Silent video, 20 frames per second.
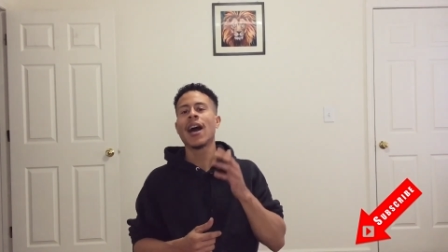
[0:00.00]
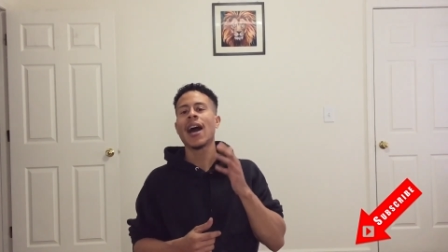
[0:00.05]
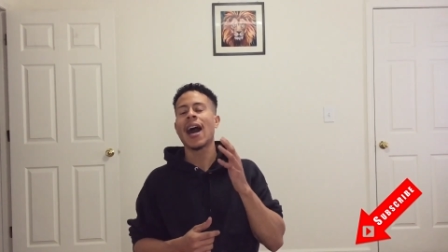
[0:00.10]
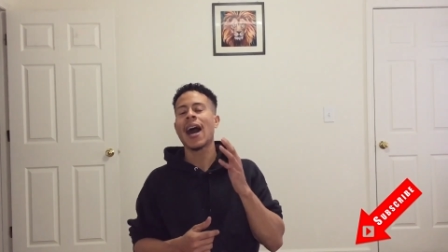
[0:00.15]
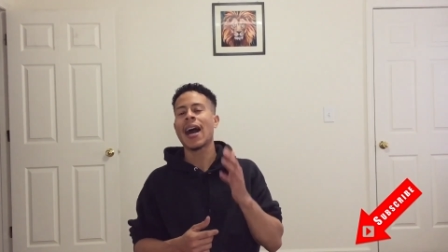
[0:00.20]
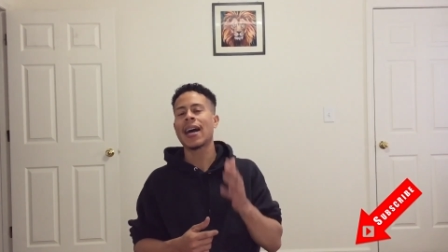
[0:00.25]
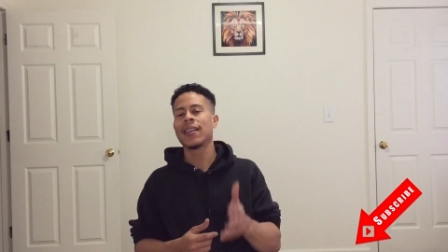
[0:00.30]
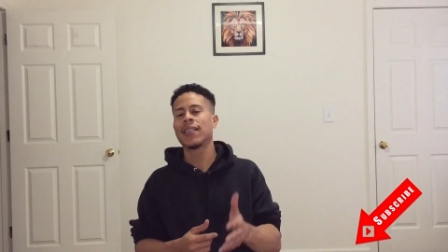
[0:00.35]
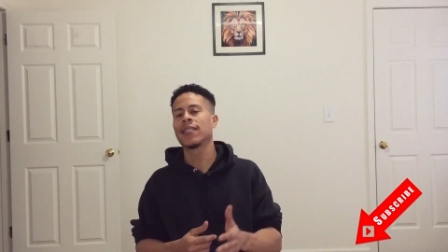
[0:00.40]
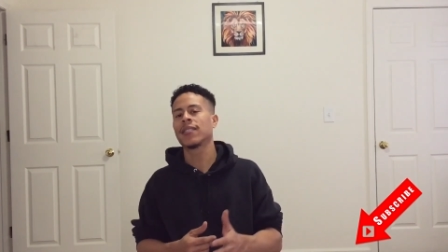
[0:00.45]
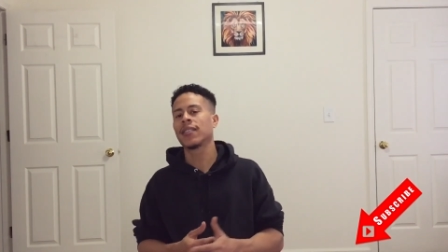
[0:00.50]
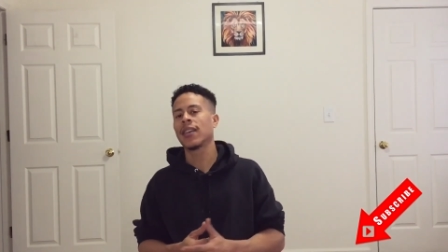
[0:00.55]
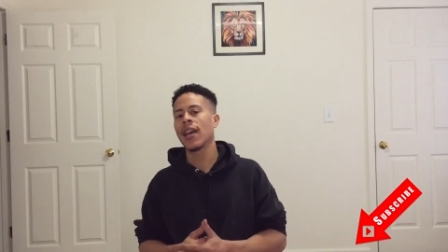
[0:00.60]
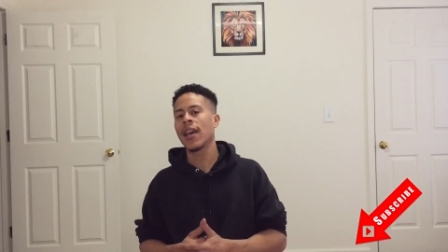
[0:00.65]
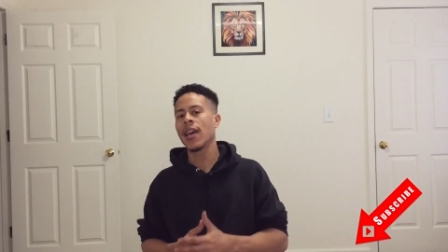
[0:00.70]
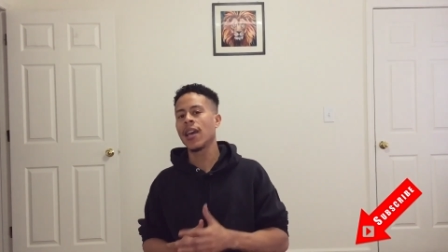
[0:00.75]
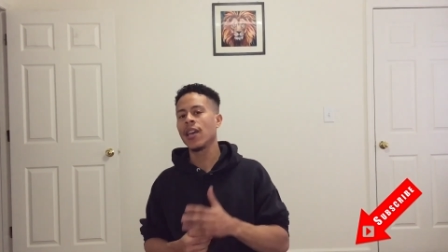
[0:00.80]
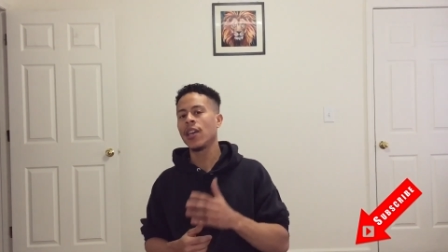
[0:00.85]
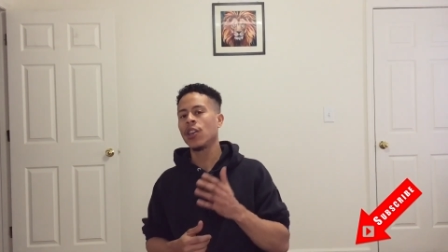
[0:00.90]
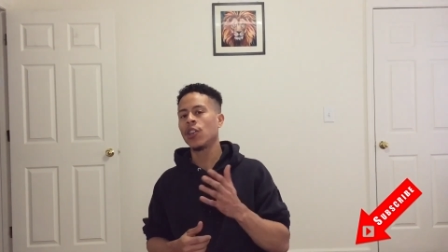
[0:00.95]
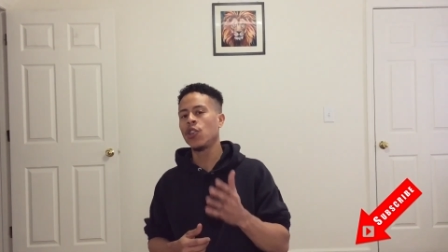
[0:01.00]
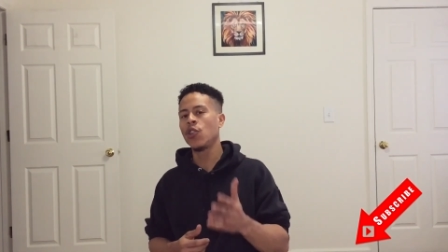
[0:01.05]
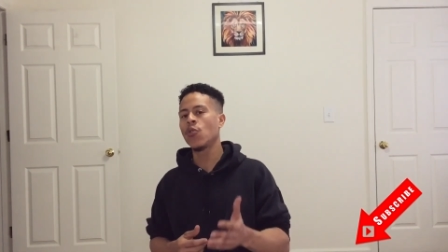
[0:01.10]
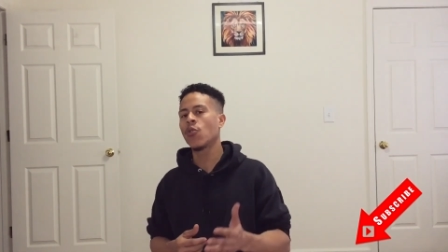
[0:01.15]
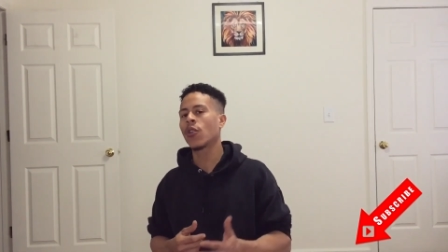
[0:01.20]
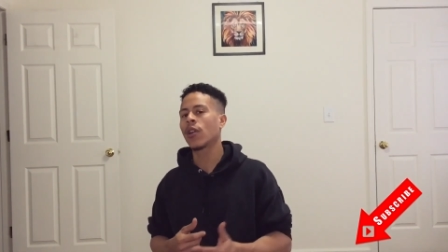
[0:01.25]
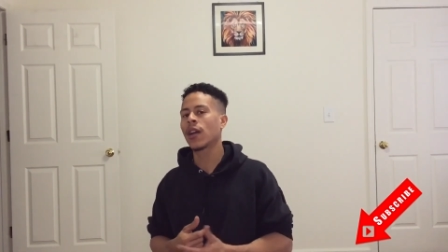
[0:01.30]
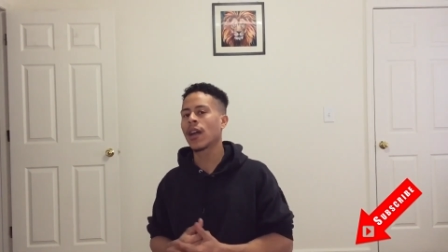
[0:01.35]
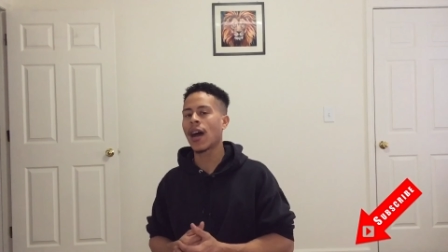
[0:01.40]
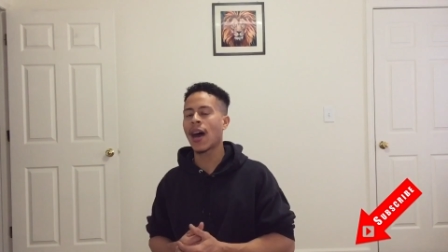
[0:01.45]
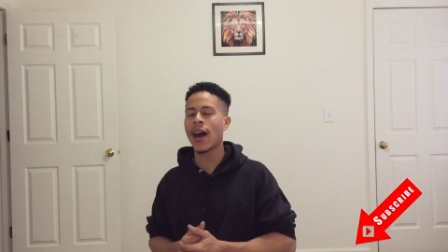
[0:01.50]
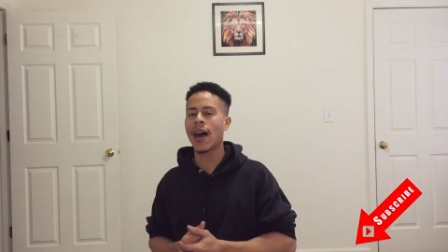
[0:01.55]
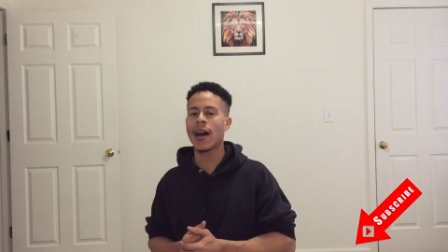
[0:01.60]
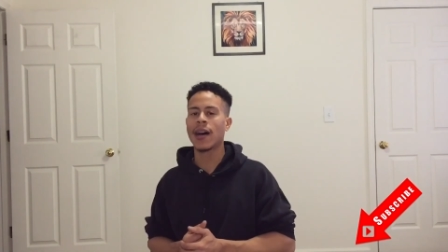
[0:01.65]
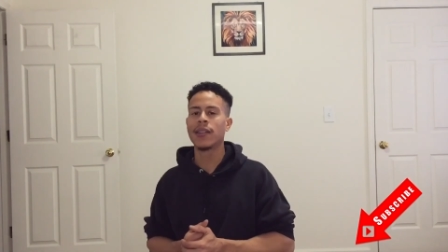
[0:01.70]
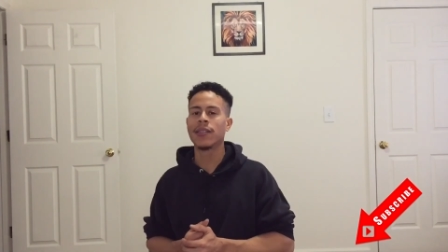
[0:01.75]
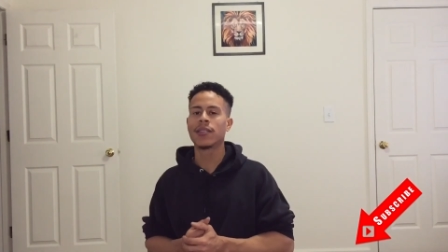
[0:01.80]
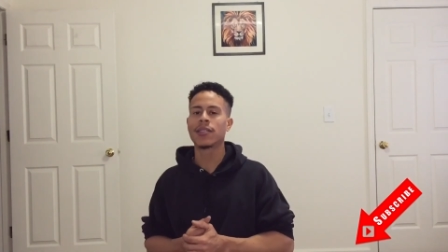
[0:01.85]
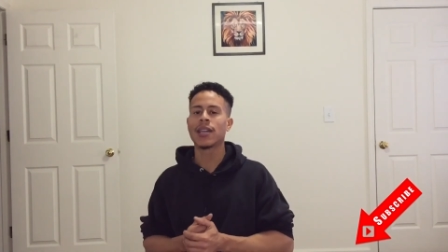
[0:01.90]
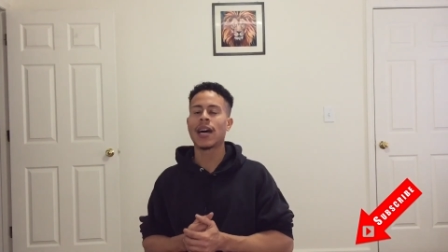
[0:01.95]
I say you are
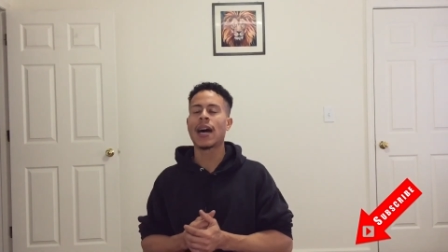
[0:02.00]
gods.